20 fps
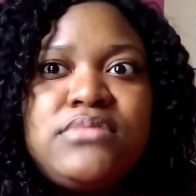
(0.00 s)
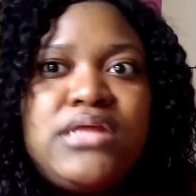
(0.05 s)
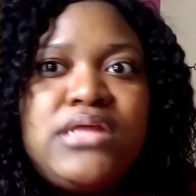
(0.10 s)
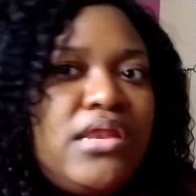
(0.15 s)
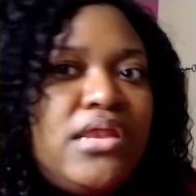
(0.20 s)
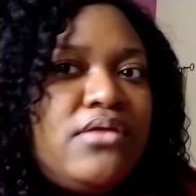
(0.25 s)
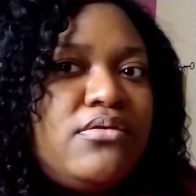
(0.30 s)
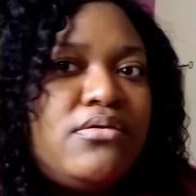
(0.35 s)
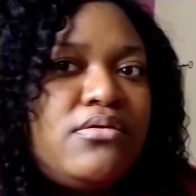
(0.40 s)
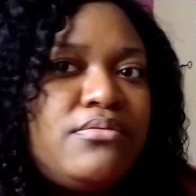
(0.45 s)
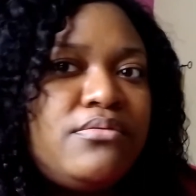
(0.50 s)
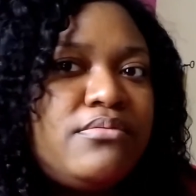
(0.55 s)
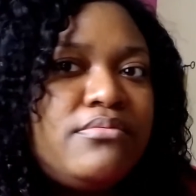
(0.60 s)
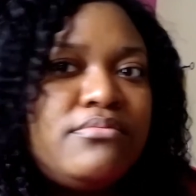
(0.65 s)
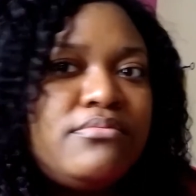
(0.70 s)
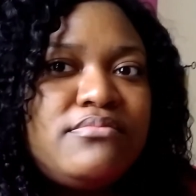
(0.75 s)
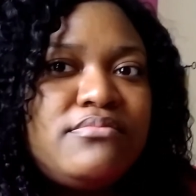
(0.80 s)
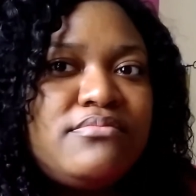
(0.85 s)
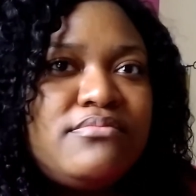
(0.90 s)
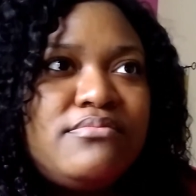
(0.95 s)
I don't know.
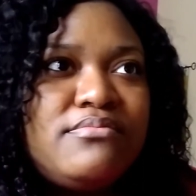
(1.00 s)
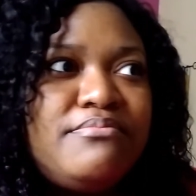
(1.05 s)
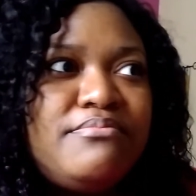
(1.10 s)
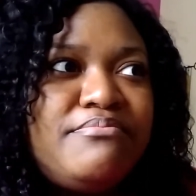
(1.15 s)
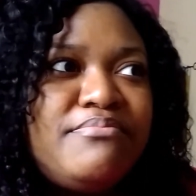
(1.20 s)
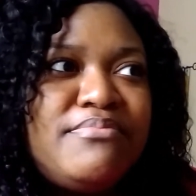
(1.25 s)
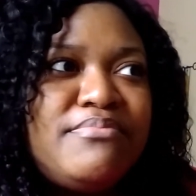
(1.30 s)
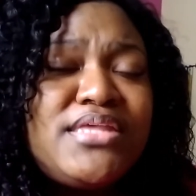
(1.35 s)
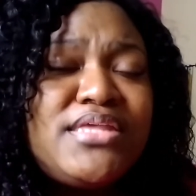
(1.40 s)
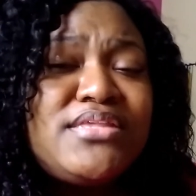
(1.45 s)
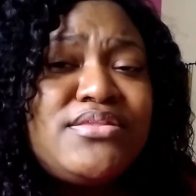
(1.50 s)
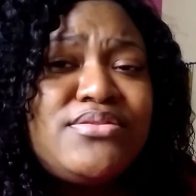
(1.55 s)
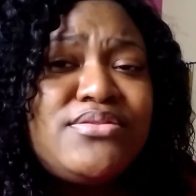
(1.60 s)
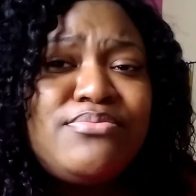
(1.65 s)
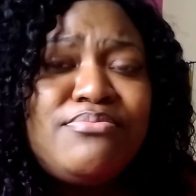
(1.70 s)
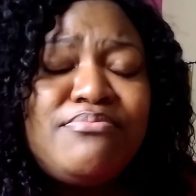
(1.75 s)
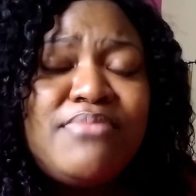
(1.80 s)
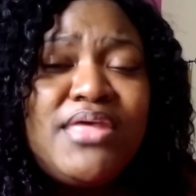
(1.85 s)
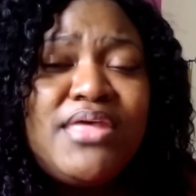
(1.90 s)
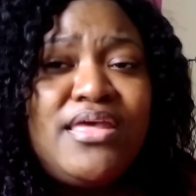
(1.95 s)
Miss
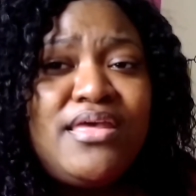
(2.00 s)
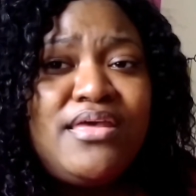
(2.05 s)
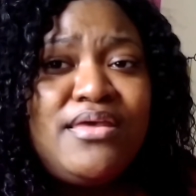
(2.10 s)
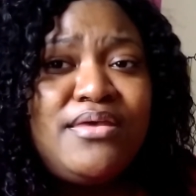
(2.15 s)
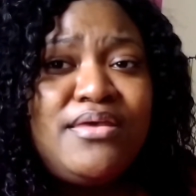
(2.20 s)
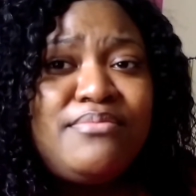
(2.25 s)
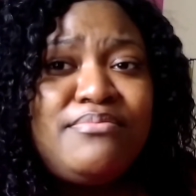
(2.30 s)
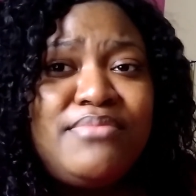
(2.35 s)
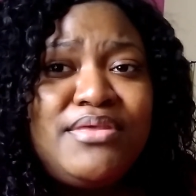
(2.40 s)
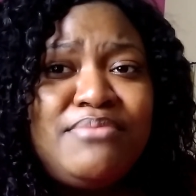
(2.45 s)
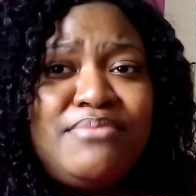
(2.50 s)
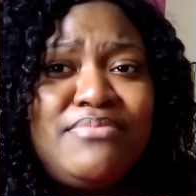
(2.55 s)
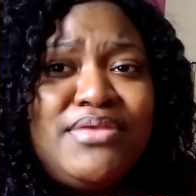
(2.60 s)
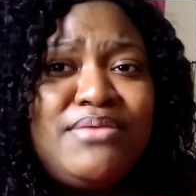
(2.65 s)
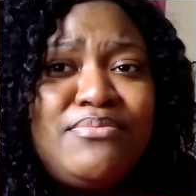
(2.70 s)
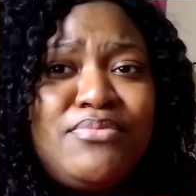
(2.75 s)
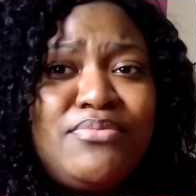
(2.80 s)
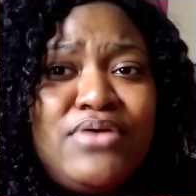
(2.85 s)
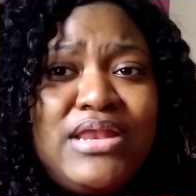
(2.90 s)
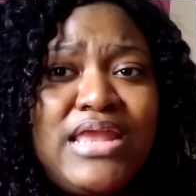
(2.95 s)
it'd
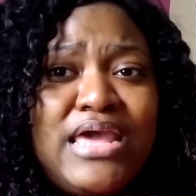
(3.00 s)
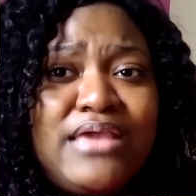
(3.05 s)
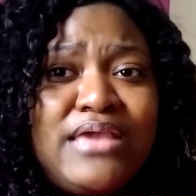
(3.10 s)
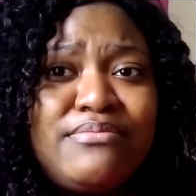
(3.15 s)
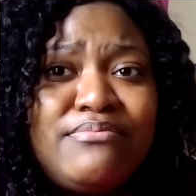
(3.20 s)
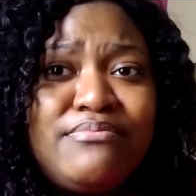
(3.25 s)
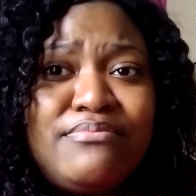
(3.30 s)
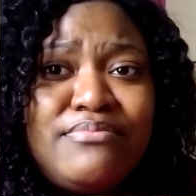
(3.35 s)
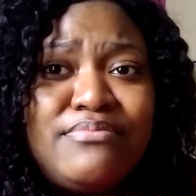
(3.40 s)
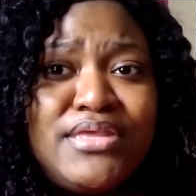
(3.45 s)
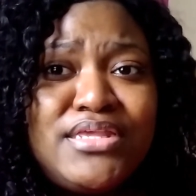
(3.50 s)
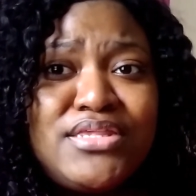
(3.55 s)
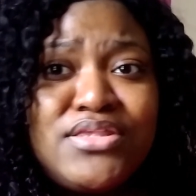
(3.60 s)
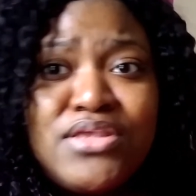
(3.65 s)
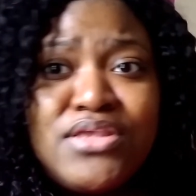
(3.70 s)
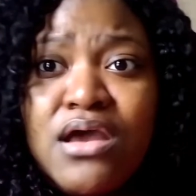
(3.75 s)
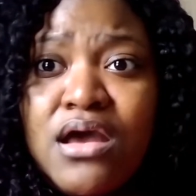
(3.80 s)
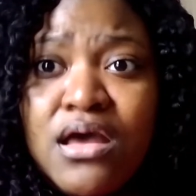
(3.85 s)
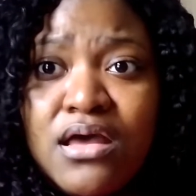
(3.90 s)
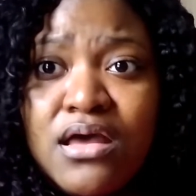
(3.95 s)
be more like Miss
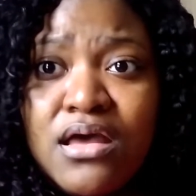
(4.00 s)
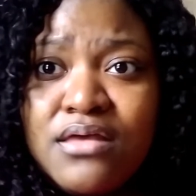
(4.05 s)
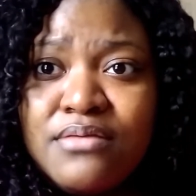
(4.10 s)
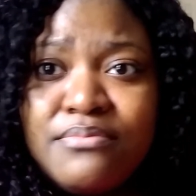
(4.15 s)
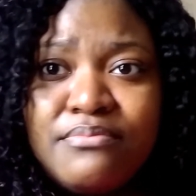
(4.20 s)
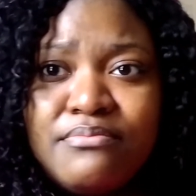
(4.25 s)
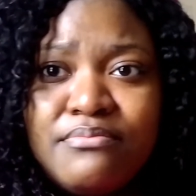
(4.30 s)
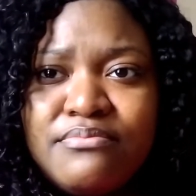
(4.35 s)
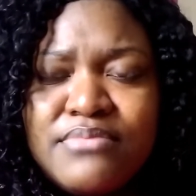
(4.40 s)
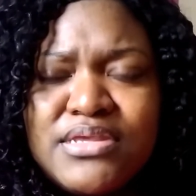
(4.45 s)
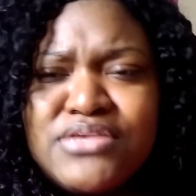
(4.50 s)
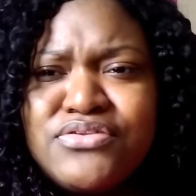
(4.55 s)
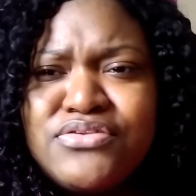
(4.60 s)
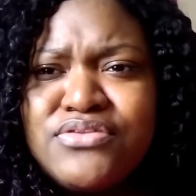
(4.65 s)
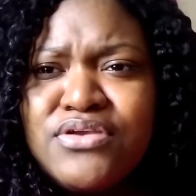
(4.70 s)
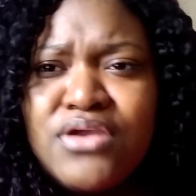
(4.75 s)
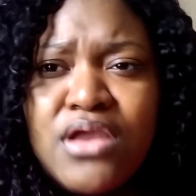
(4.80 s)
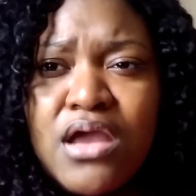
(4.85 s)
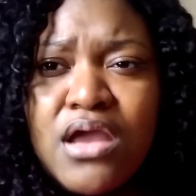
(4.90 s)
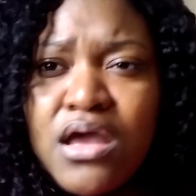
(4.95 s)
y'all,
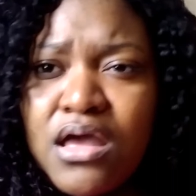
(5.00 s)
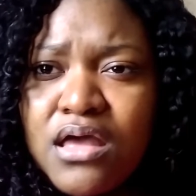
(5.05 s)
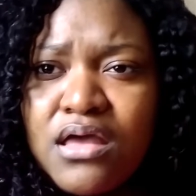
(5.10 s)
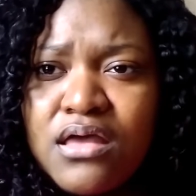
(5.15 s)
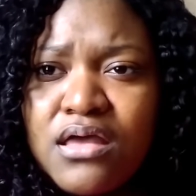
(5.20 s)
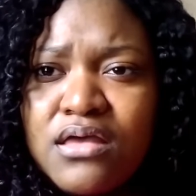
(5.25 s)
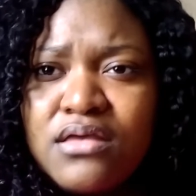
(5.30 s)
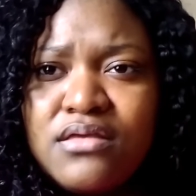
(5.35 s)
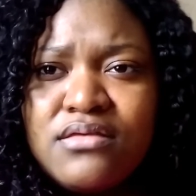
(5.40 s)
Mister y'all.